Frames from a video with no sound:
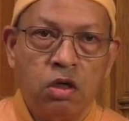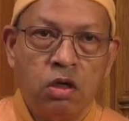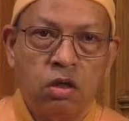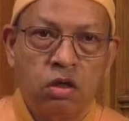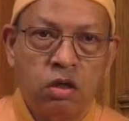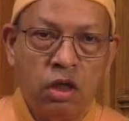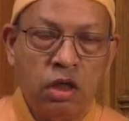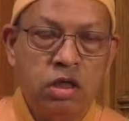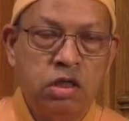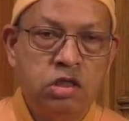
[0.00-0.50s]

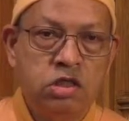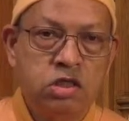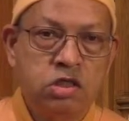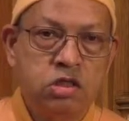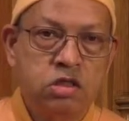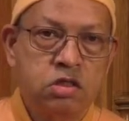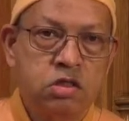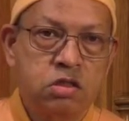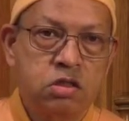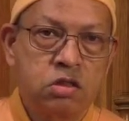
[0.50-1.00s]

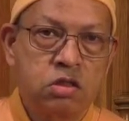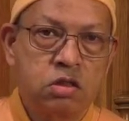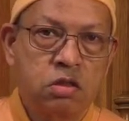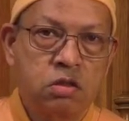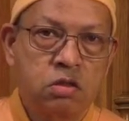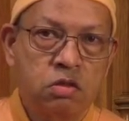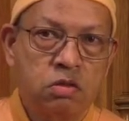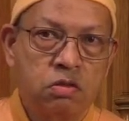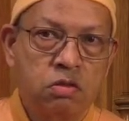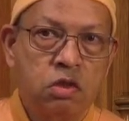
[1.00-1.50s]
things
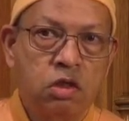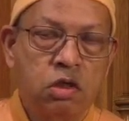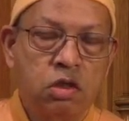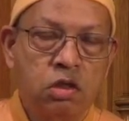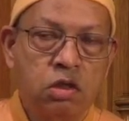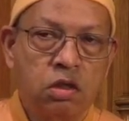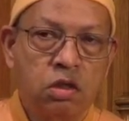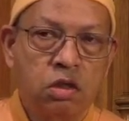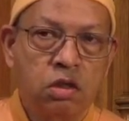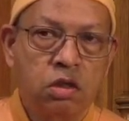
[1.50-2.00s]
were